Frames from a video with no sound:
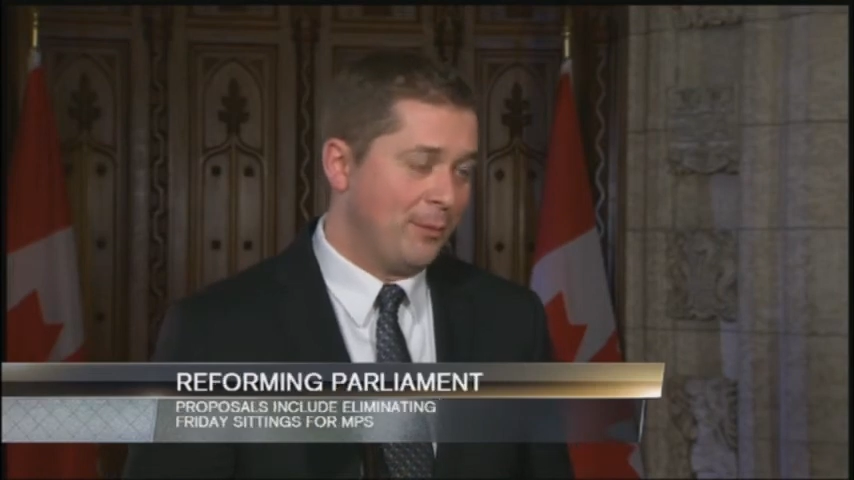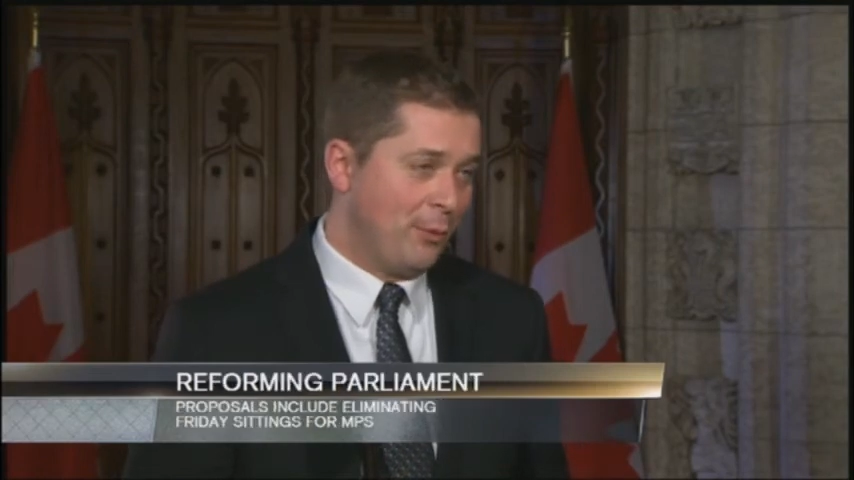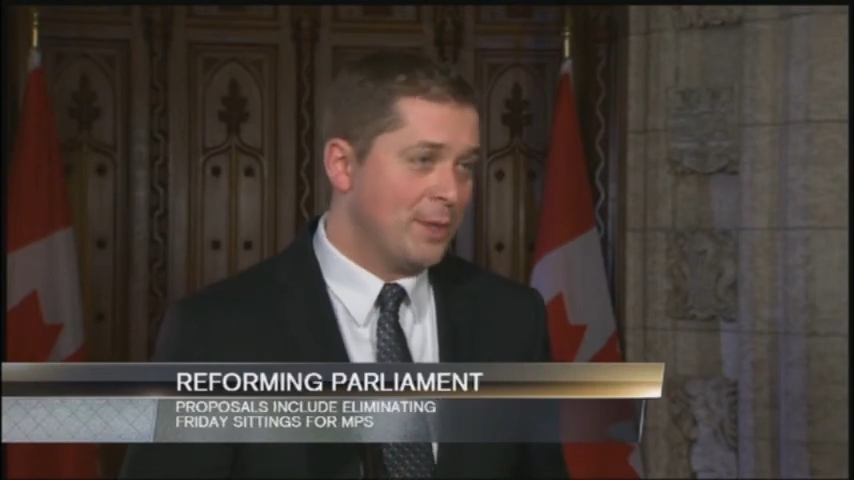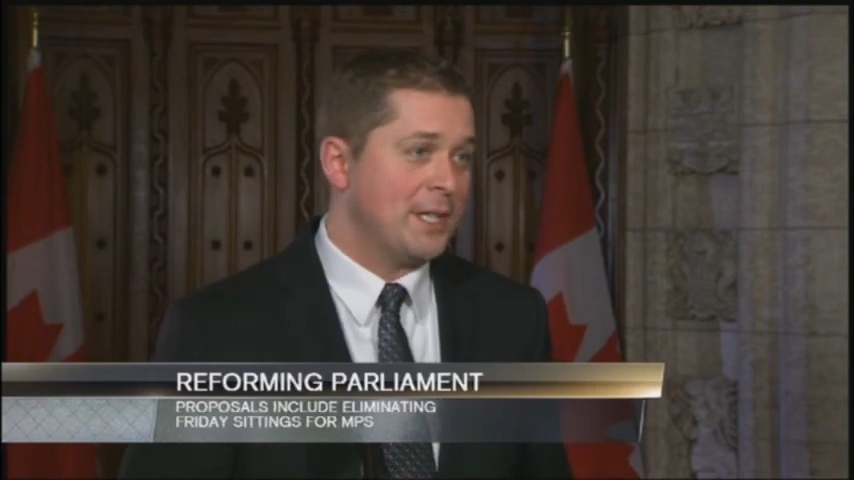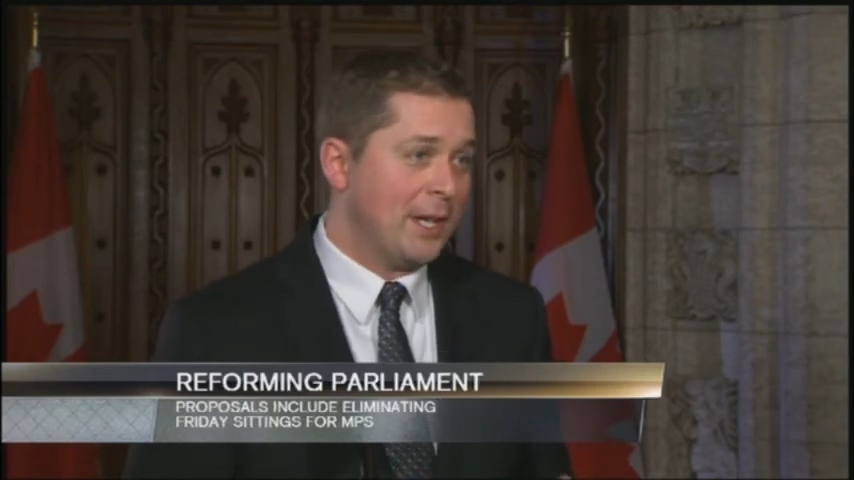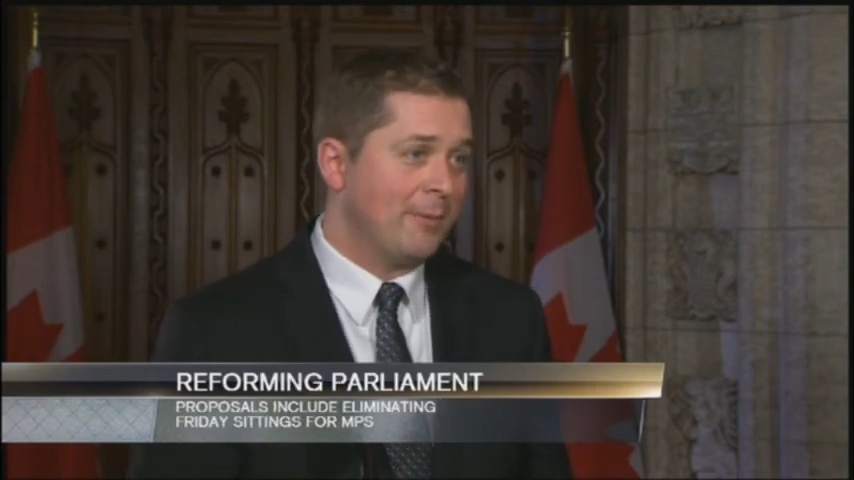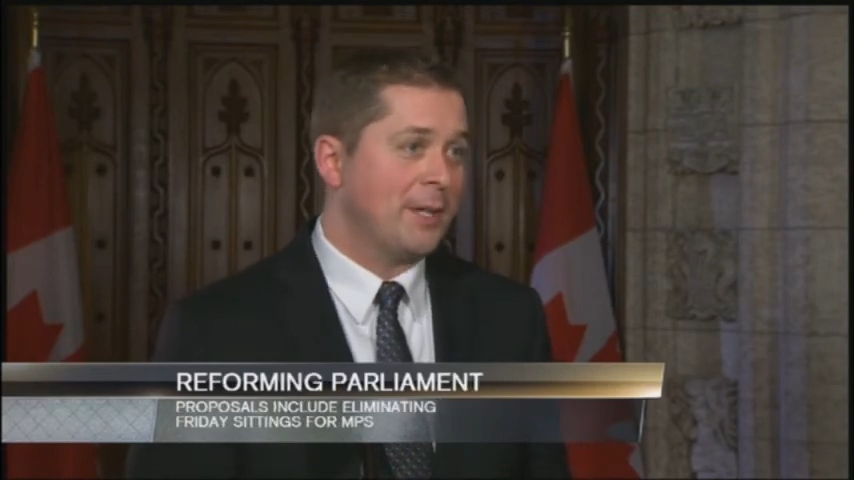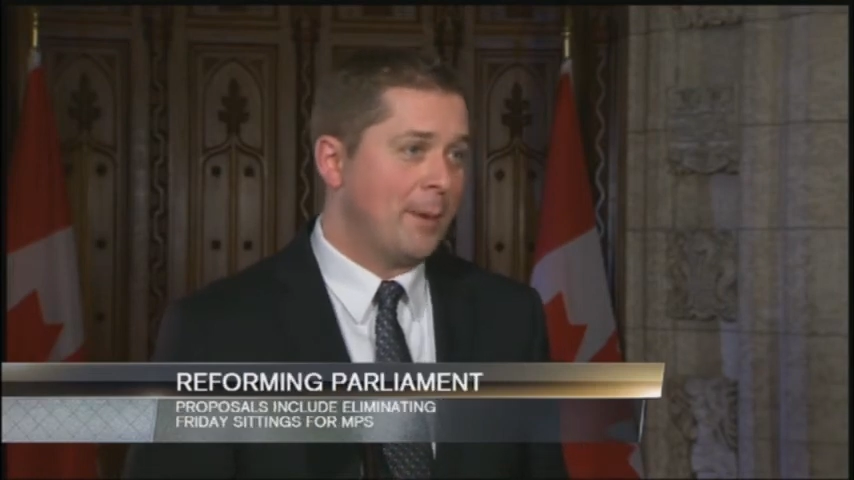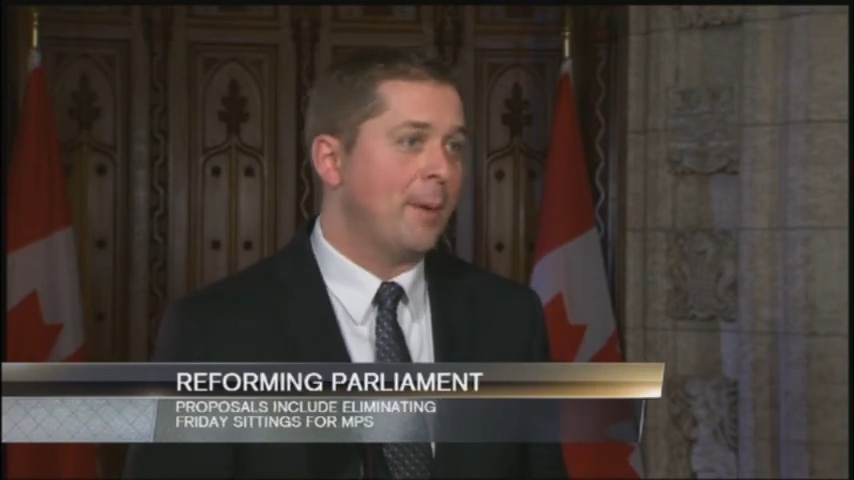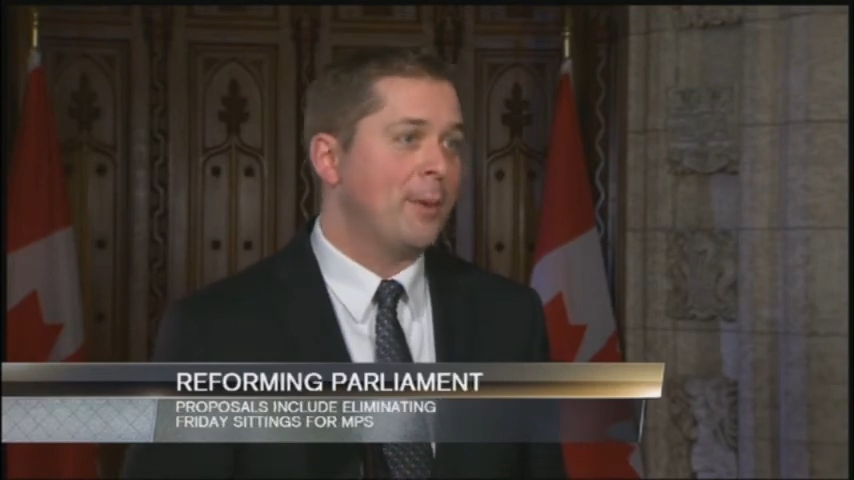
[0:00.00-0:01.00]
forcing the
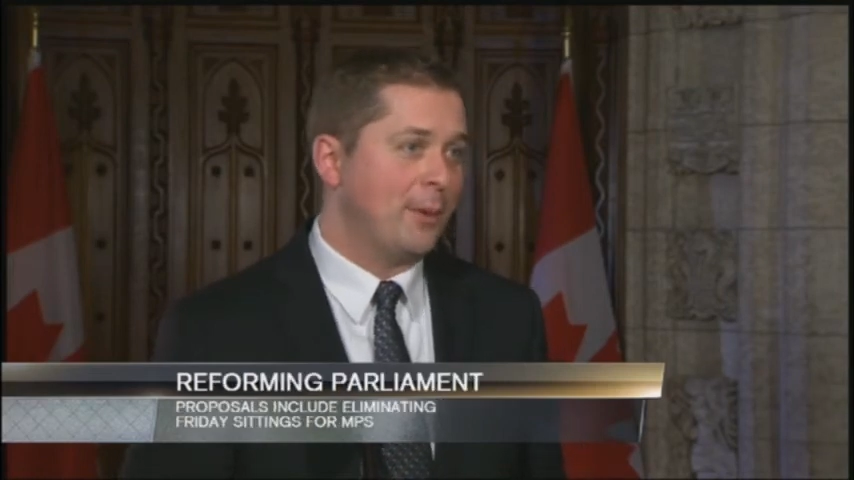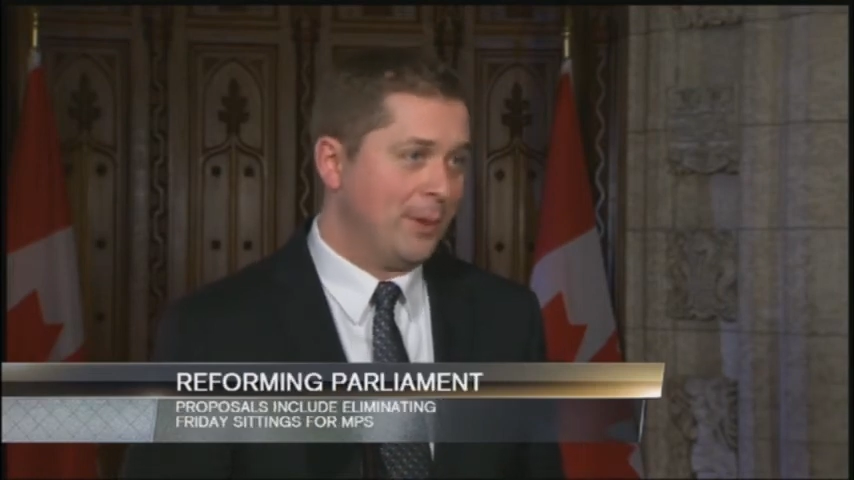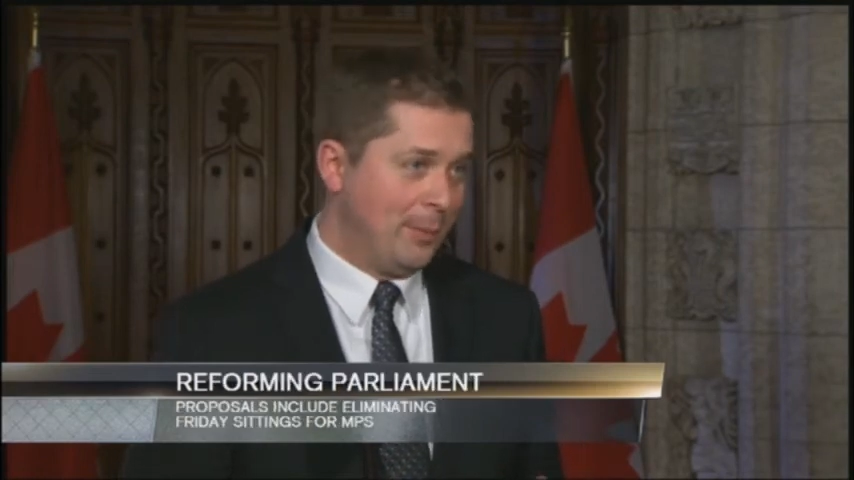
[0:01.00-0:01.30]
government to come up with a